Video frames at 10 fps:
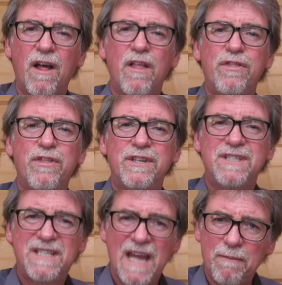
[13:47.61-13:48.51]
The
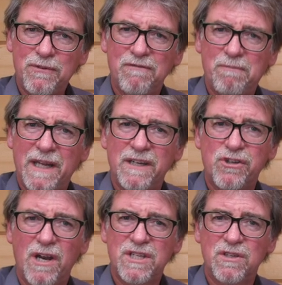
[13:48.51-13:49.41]
depth of
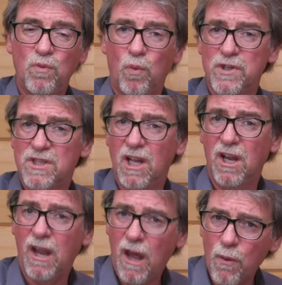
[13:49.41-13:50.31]
penetration was the
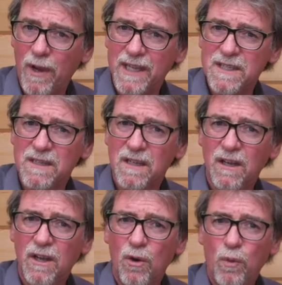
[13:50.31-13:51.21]
lowest,
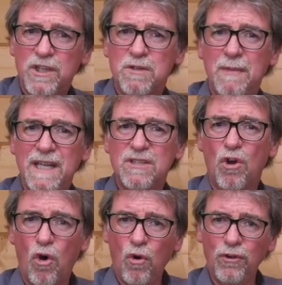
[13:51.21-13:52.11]
which means
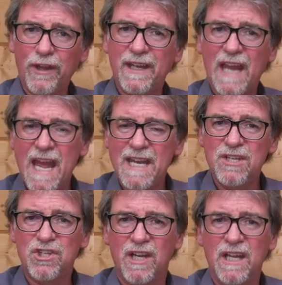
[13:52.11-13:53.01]
all that
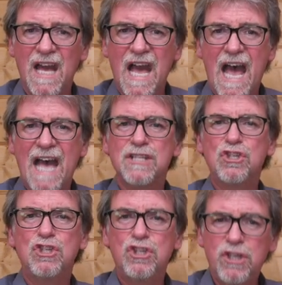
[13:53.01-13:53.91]
energy has
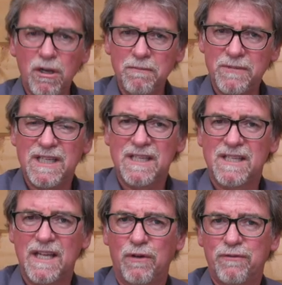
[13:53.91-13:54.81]
dumped
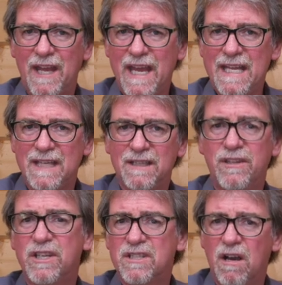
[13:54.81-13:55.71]
itself in
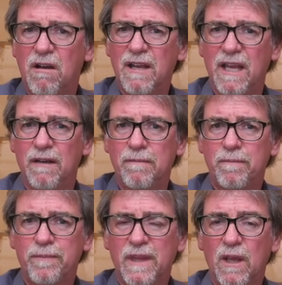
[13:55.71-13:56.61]
the target,
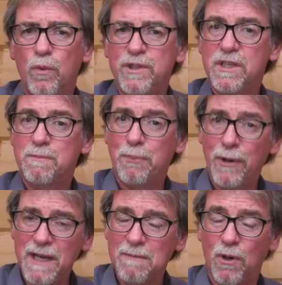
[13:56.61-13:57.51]
which is
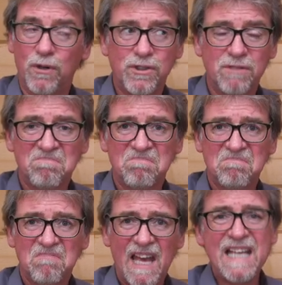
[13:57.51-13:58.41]
pretty much
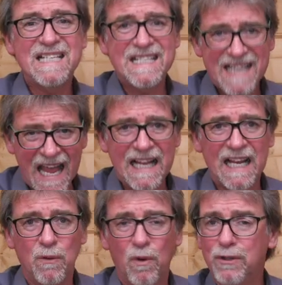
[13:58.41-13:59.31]

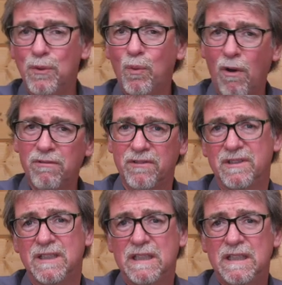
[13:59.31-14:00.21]
exactly what you want.